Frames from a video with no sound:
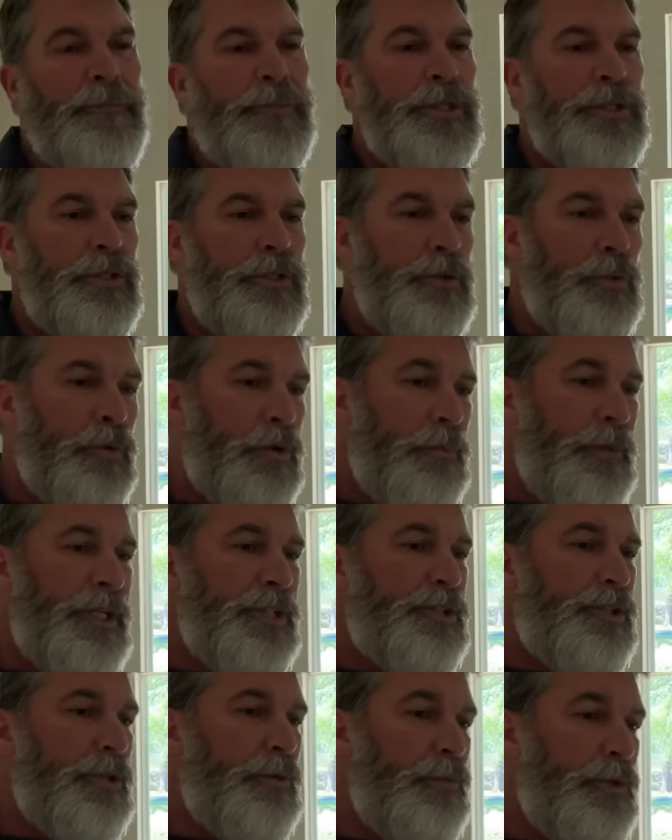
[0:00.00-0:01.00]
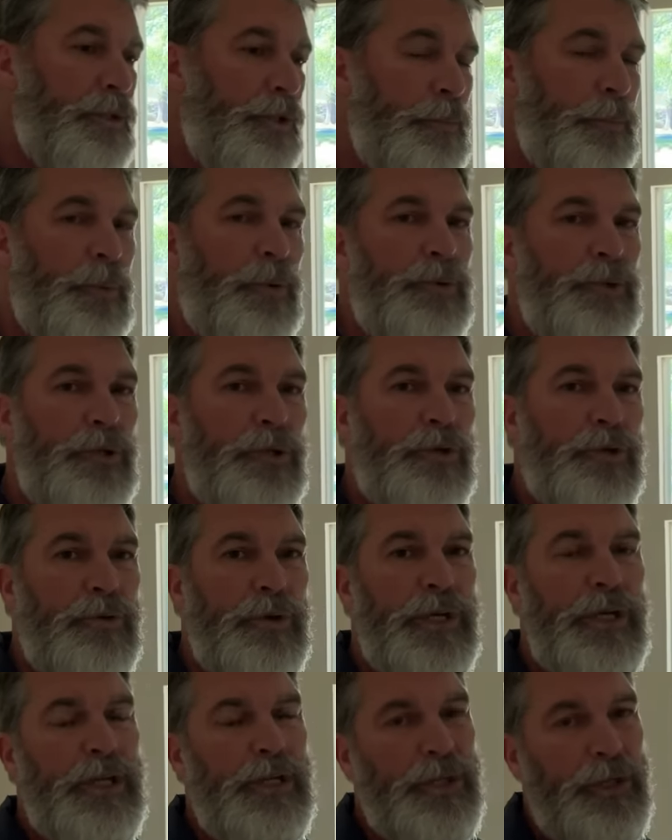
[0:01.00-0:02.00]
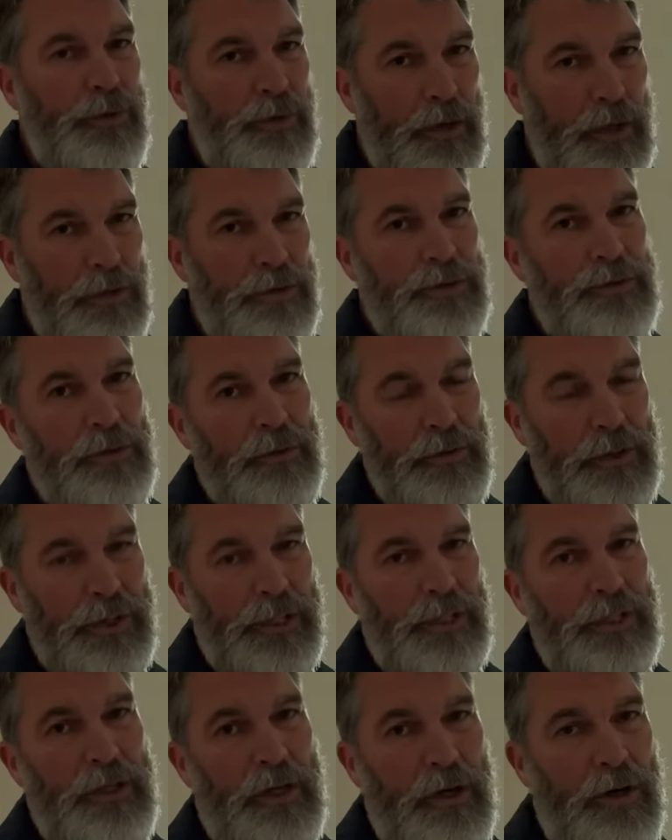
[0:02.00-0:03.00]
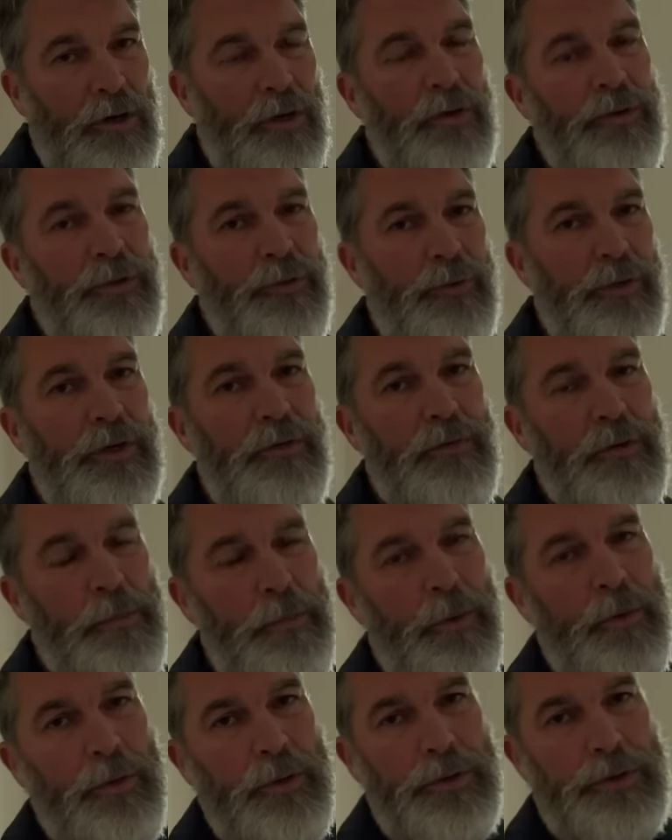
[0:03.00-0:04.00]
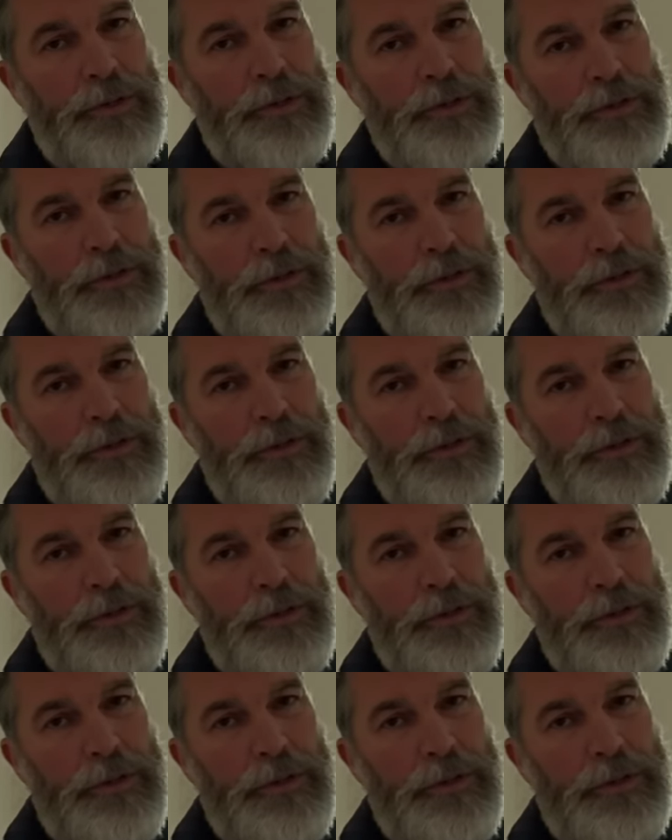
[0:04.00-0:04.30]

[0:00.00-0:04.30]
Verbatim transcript: So you want to make sure when you pull your credit, you also look at all three reports.